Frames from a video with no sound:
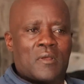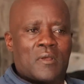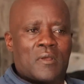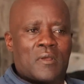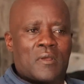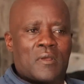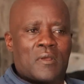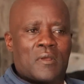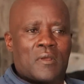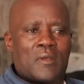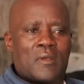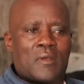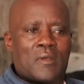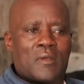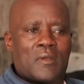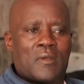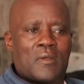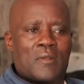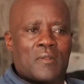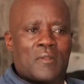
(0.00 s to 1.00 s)

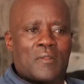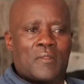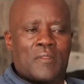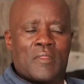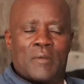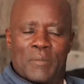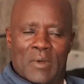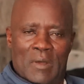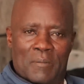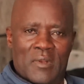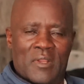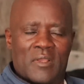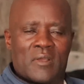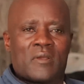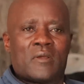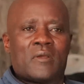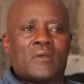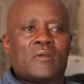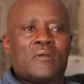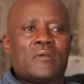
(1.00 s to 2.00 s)
the public
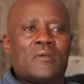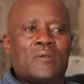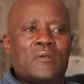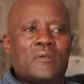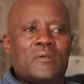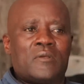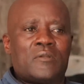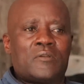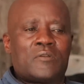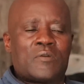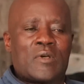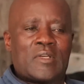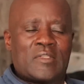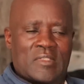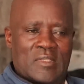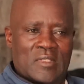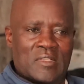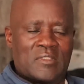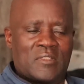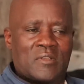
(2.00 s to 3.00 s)
to
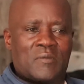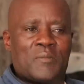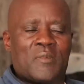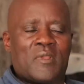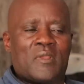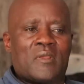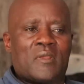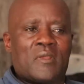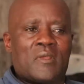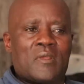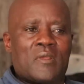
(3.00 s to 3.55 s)
assist me